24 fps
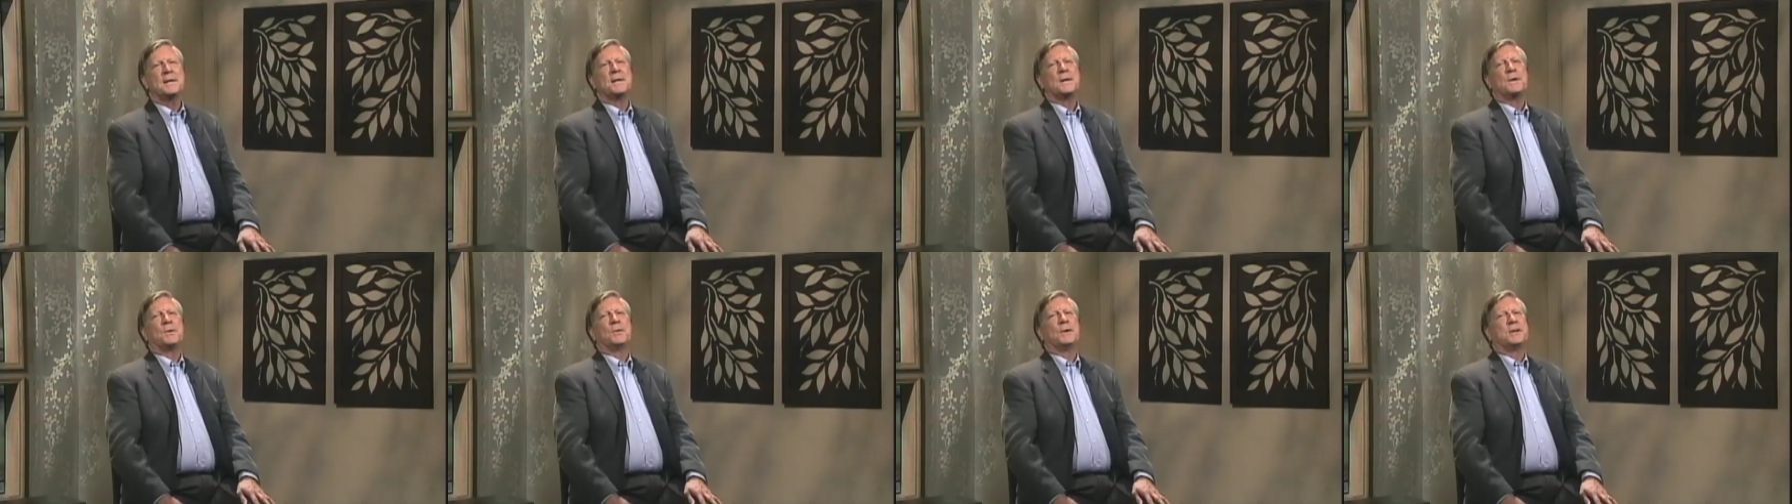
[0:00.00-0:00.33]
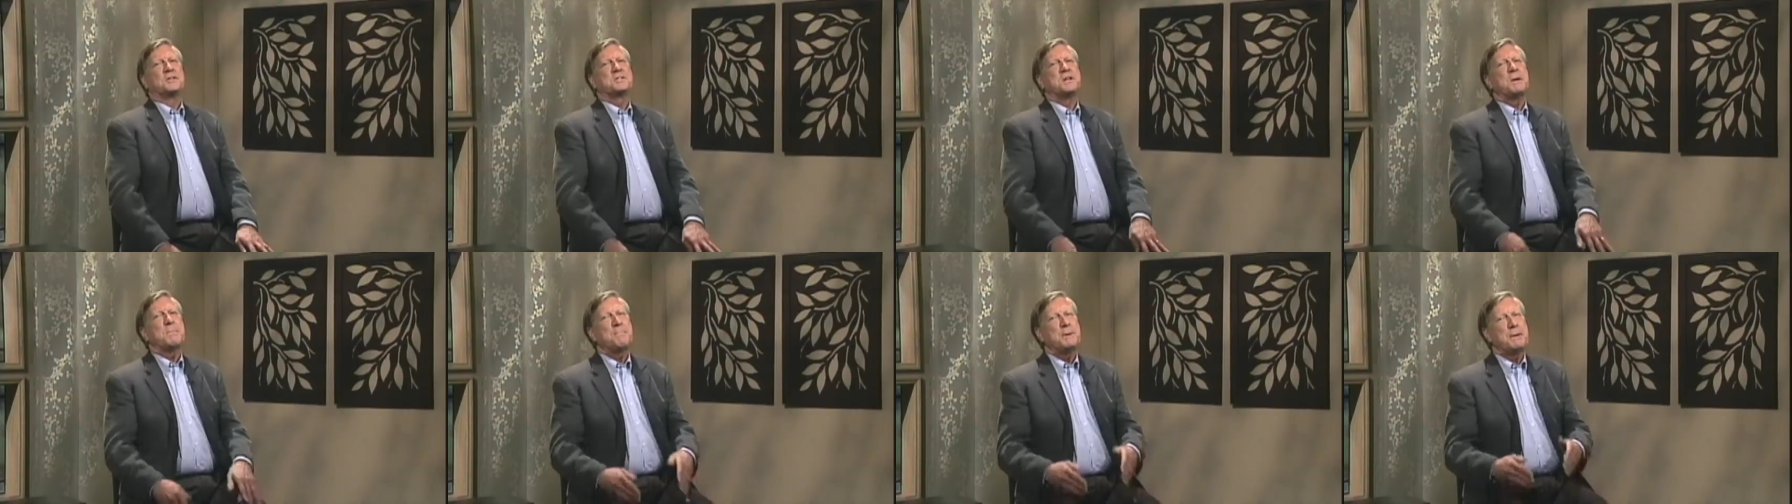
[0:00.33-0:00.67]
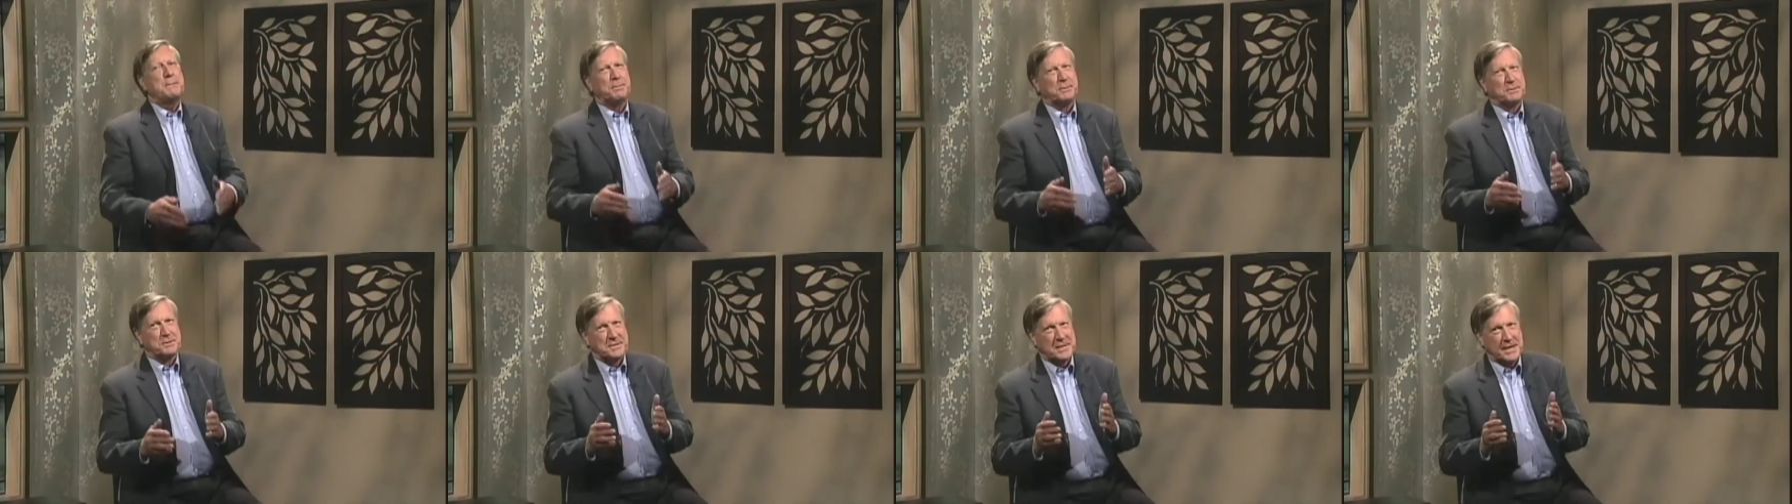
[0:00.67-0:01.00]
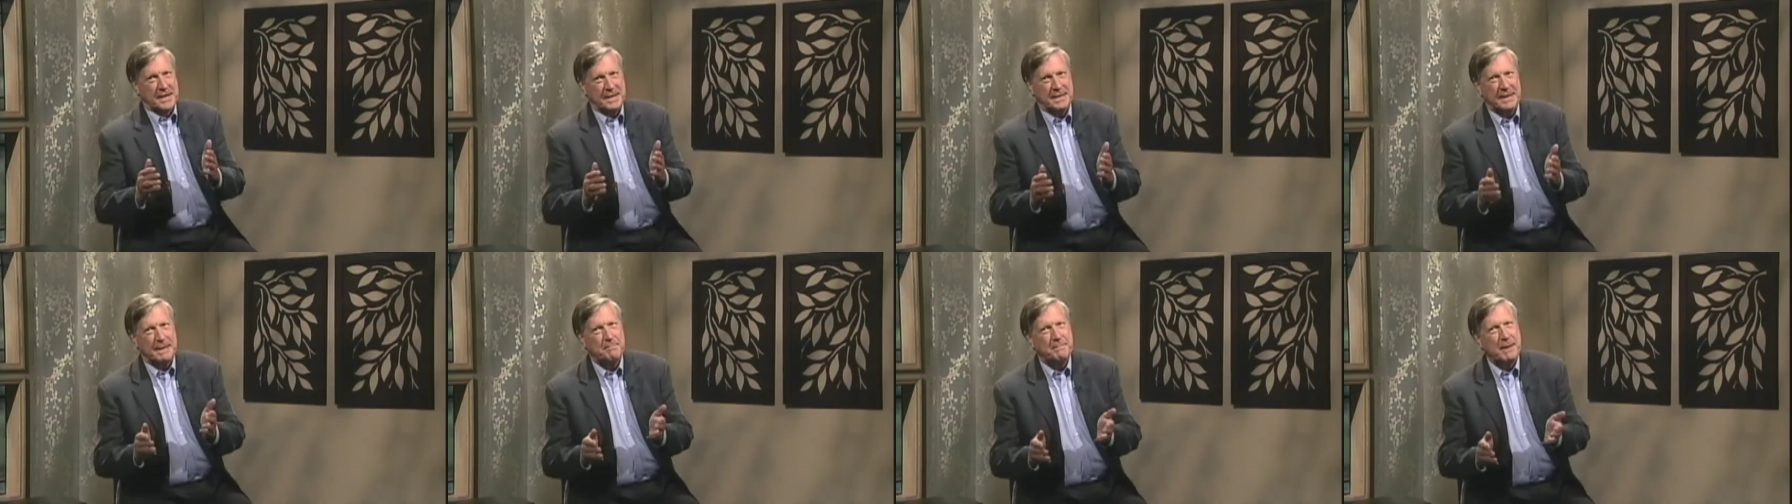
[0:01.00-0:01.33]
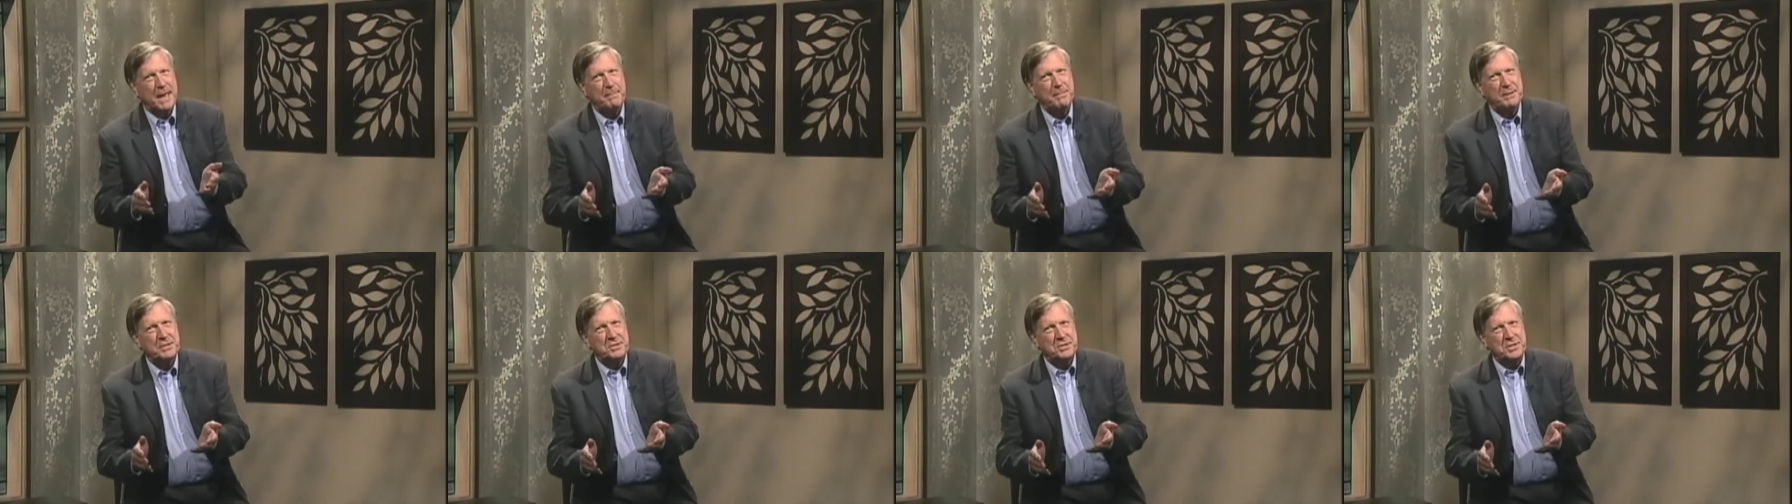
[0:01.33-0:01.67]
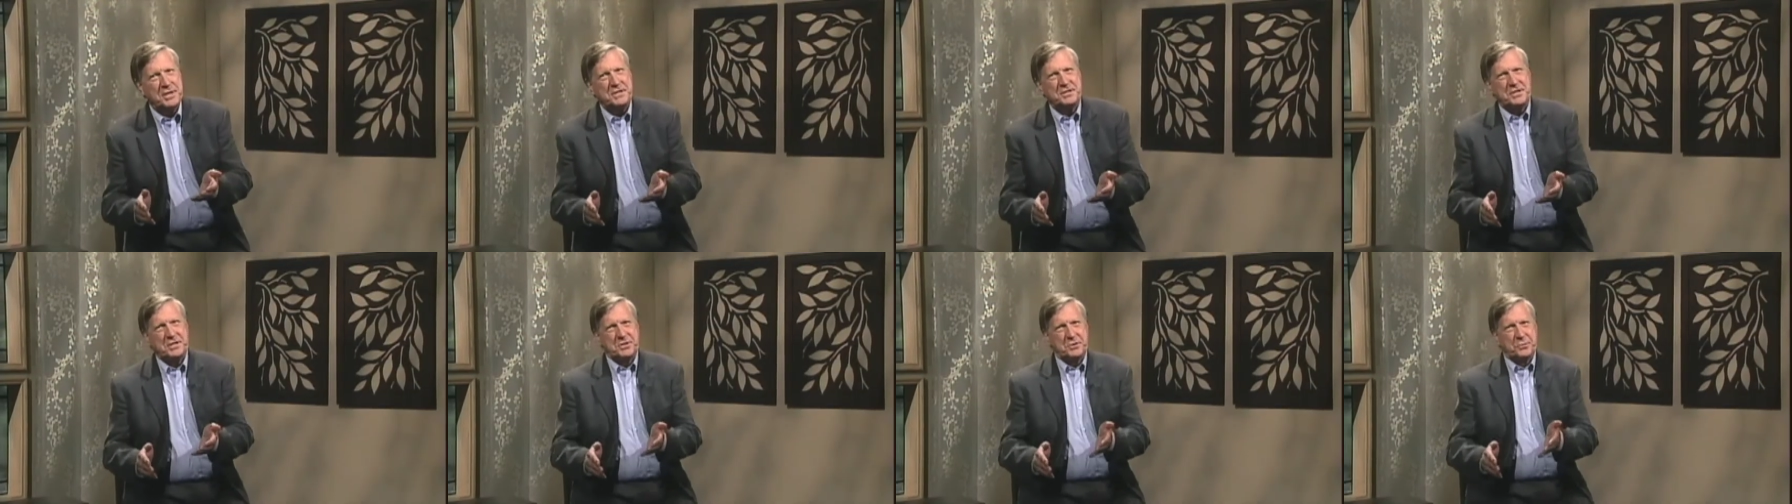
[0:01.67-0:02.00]
Well, some people say that maybe
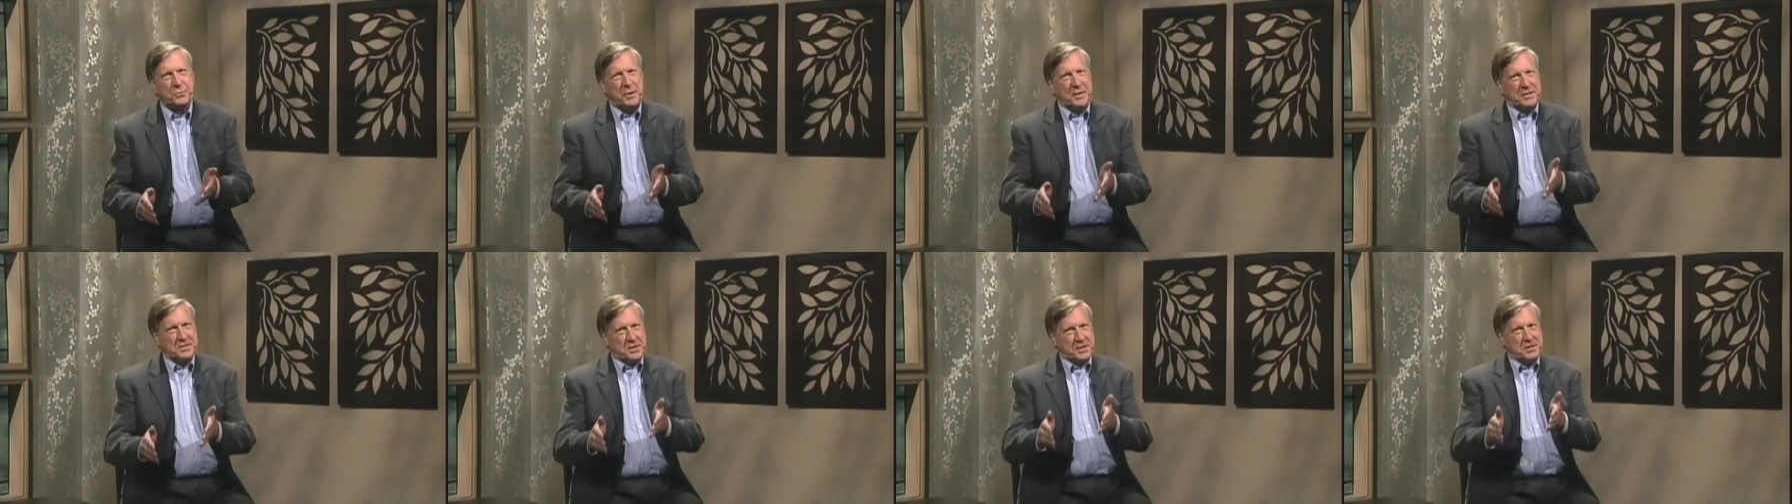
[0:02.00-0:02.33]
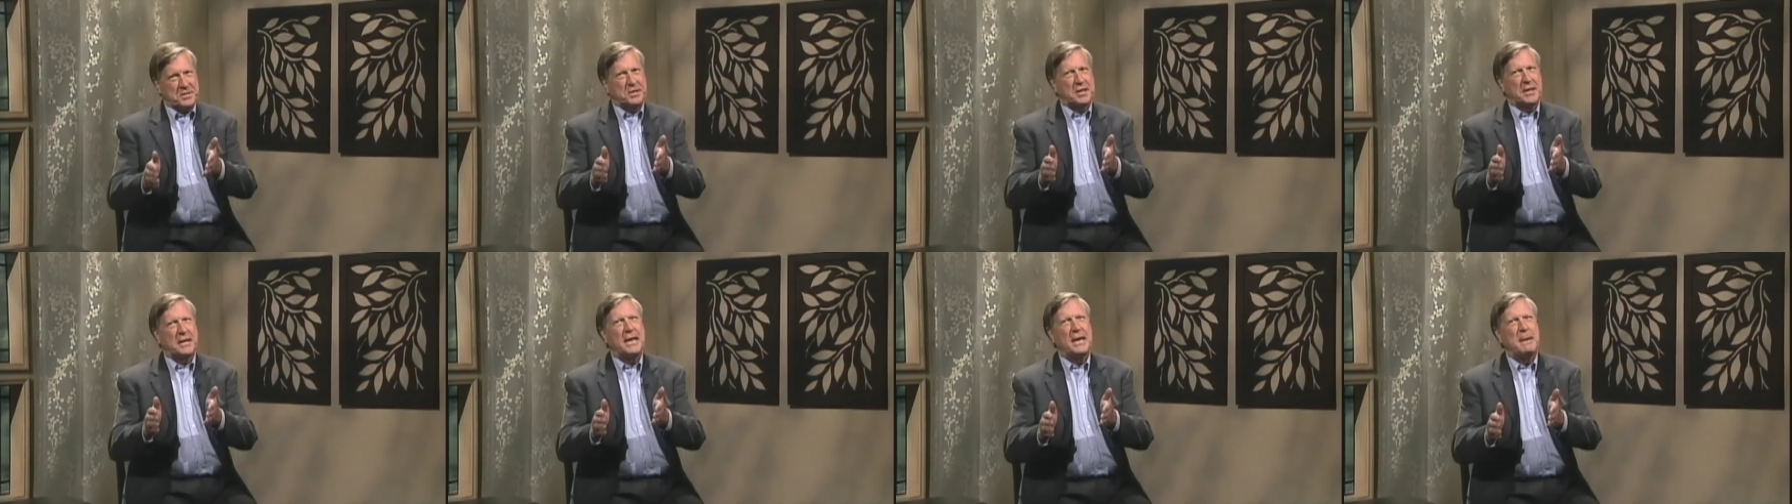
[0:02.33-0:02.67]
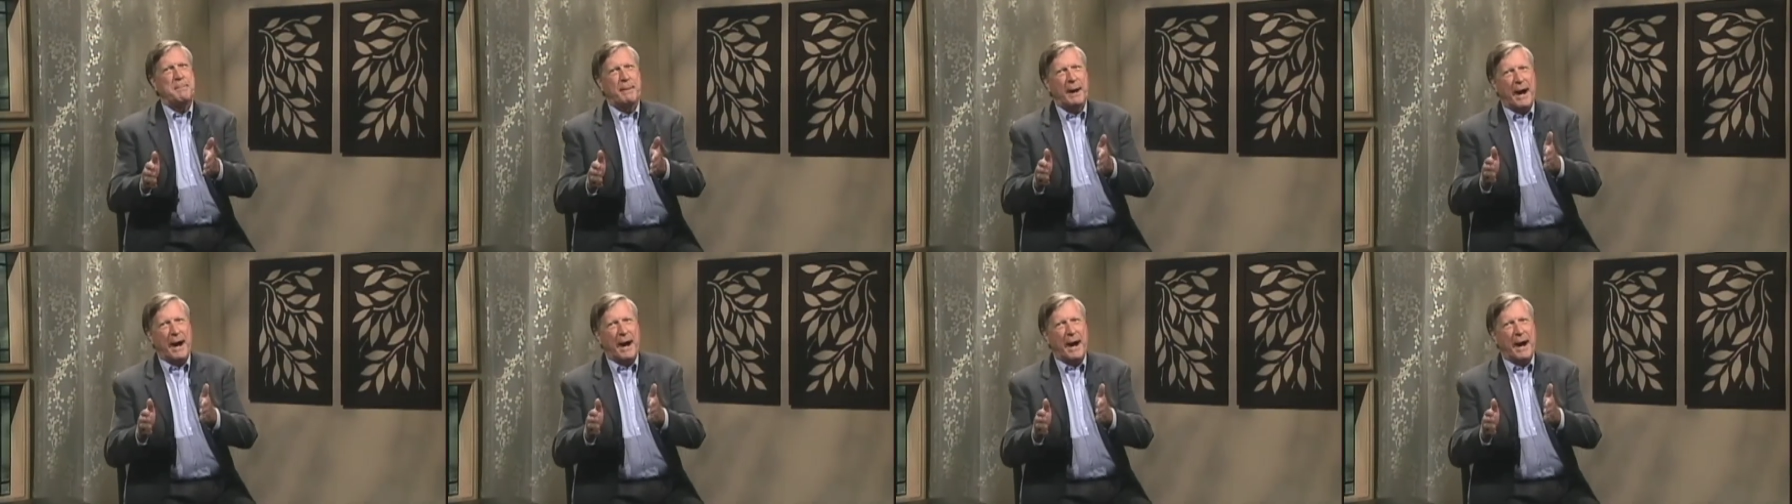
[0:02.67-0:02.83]
Jesus wants us to keep